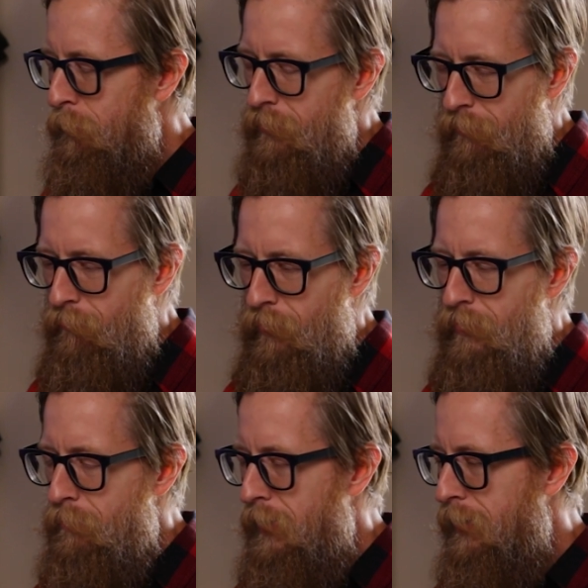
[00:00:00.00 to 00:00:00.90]
with a
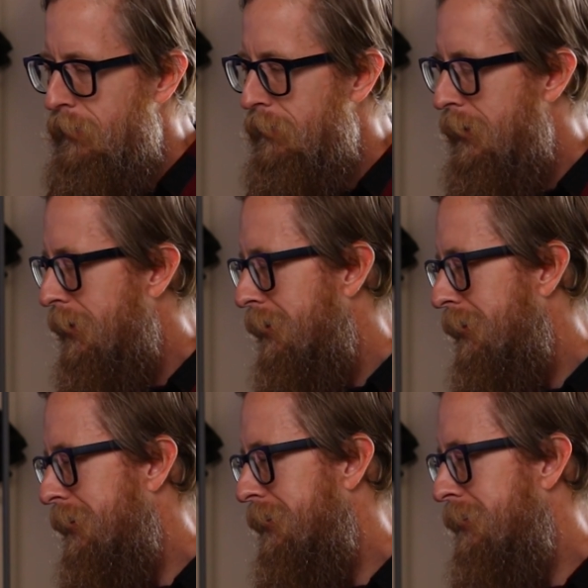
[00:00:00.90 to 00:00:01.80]
friend of mine,
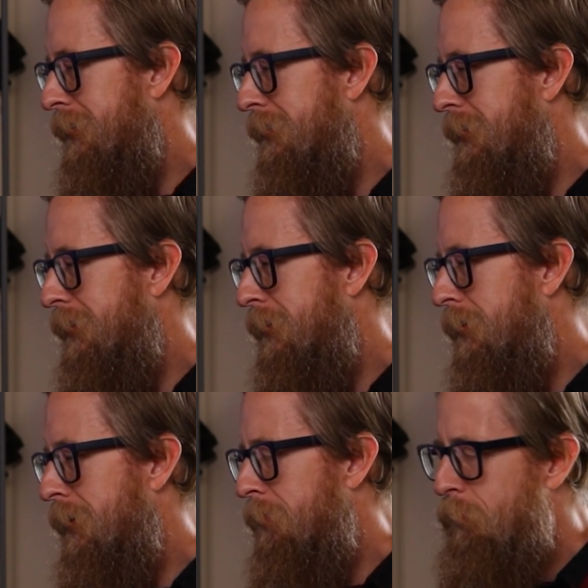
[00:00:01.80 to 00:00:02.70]
and
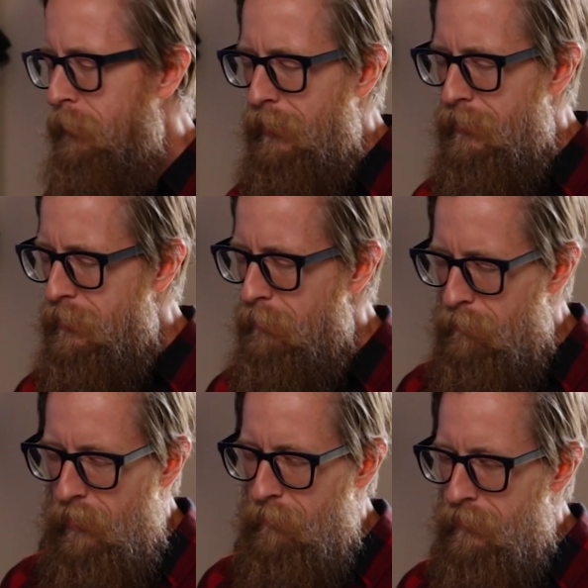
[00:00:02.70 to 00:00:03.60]
I realized that my
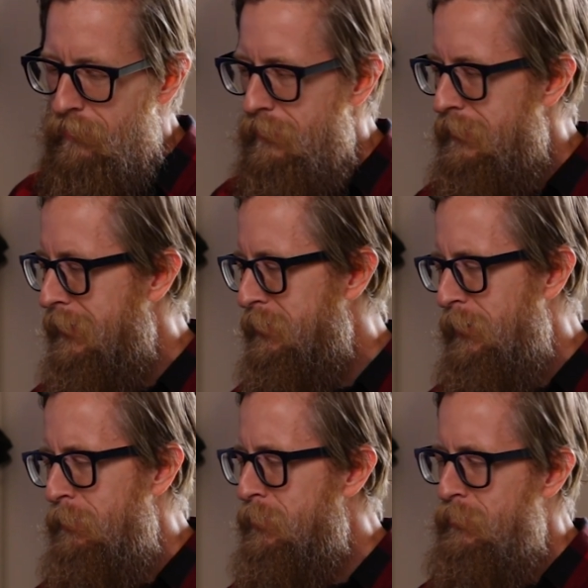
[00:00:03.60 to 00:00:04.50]
mom did this thing,
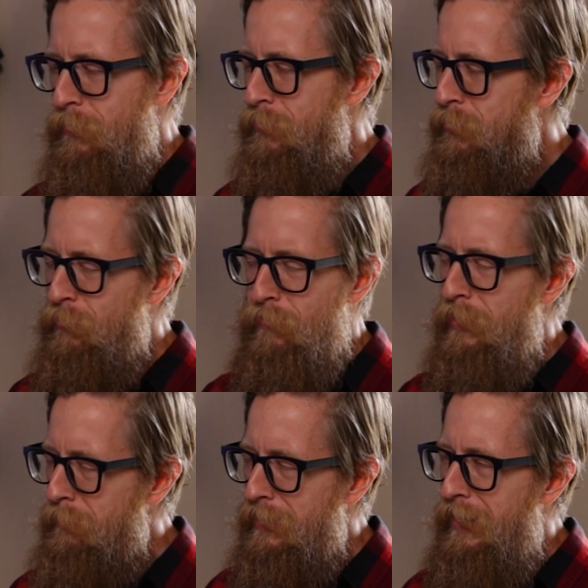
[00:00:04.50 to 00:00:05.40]
so I just started
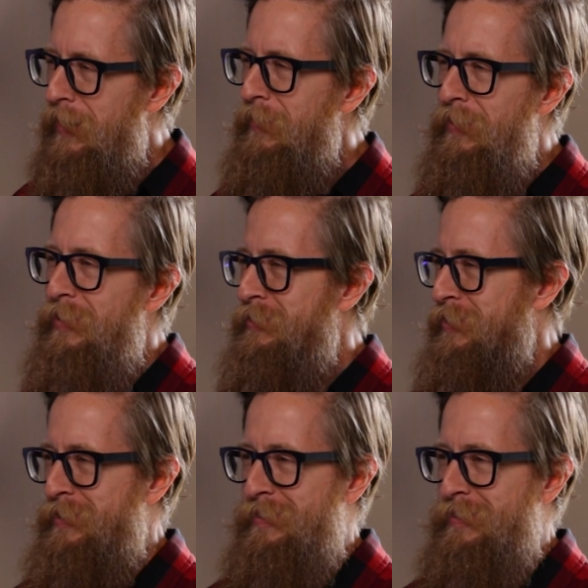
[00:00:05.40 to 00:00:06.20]
screaming at her and just